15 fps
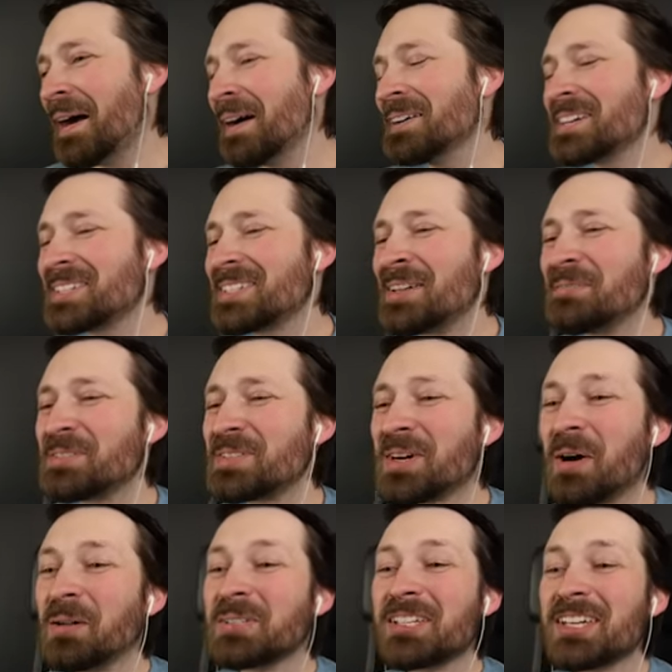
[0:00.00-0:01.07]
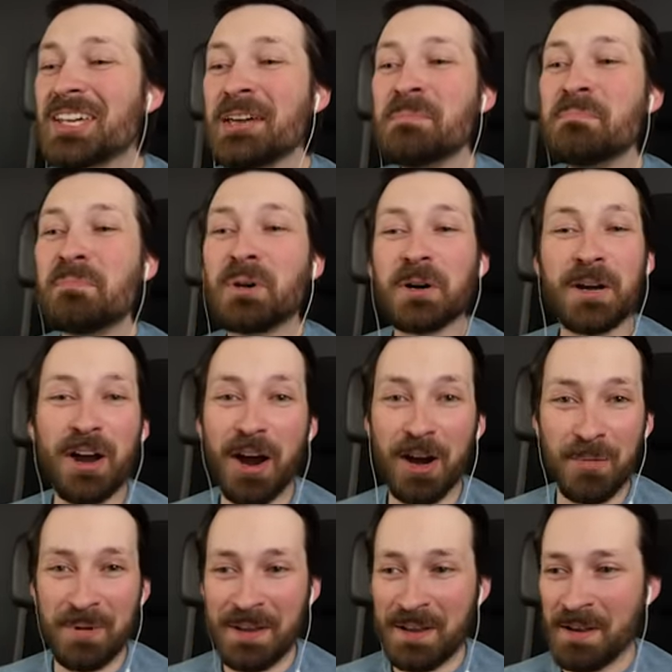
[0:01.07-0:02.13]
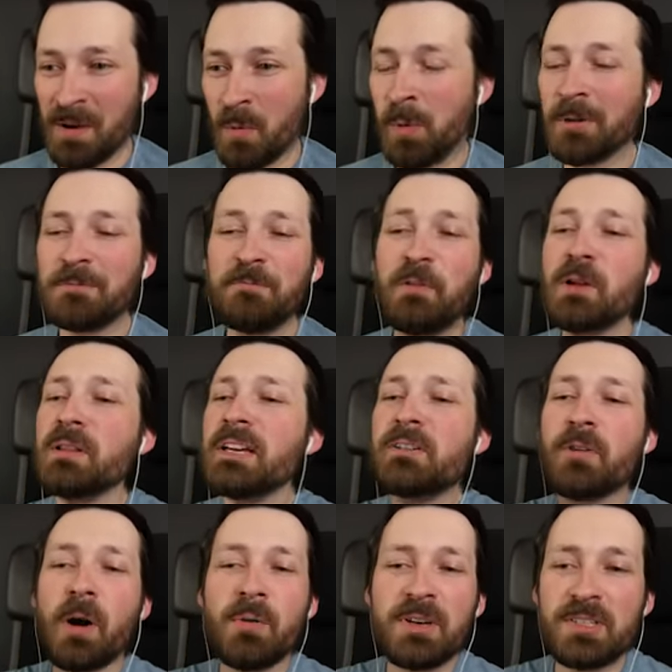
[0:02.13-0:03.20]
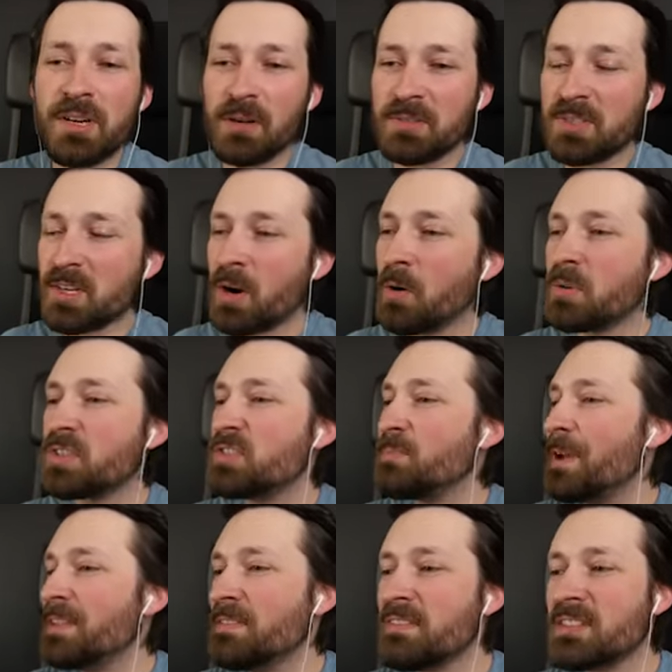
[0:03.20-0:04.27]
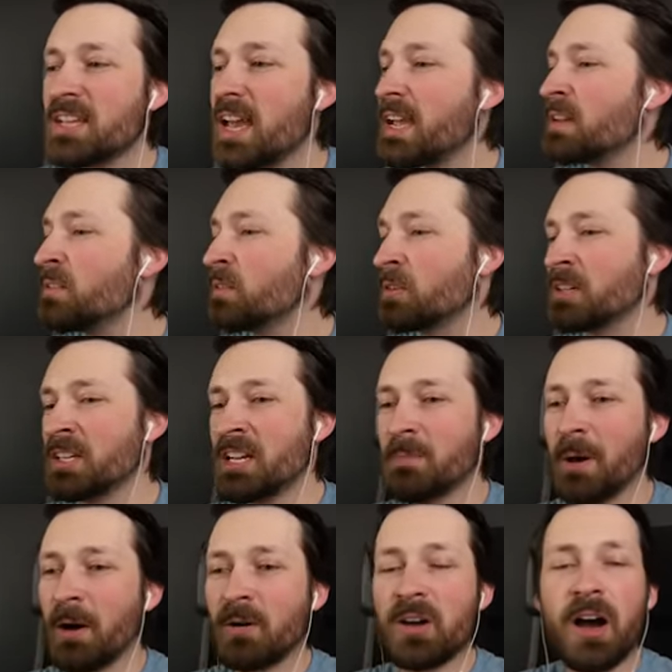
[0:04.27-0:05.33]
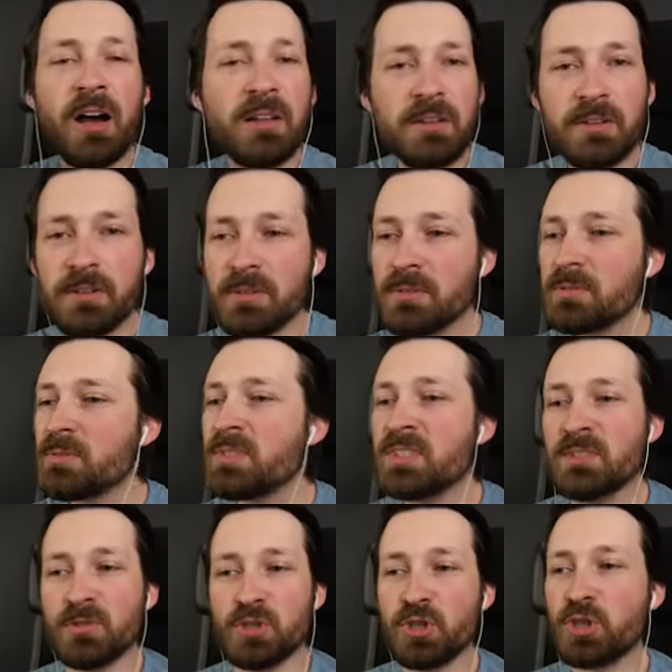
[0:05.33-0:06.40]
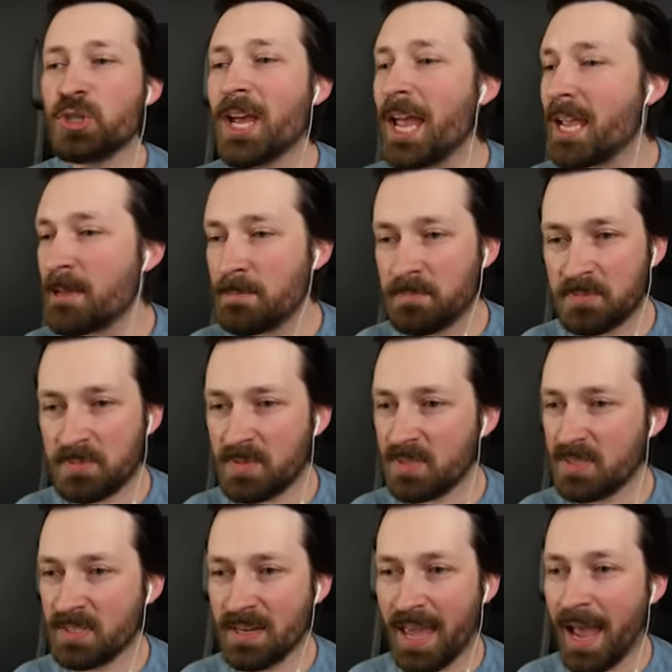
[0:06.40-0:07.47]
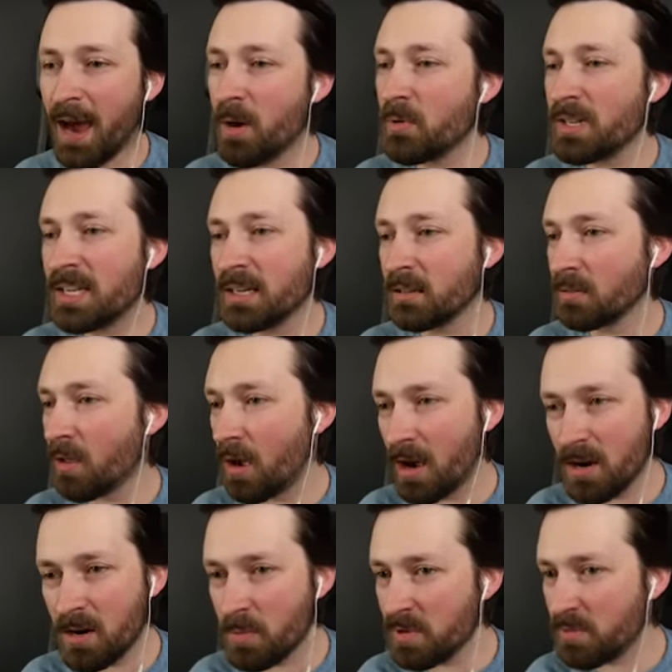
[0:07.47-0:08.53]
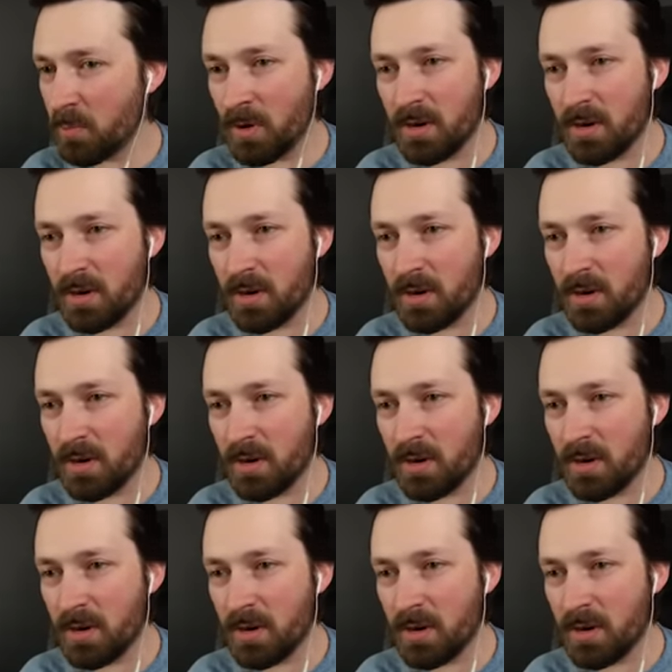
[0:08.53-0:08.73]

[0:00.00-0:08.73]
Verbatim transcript: Our next level is called Kimbergarbin, where fully grown adults go to spend the day learning about colors and shapes and how to get along with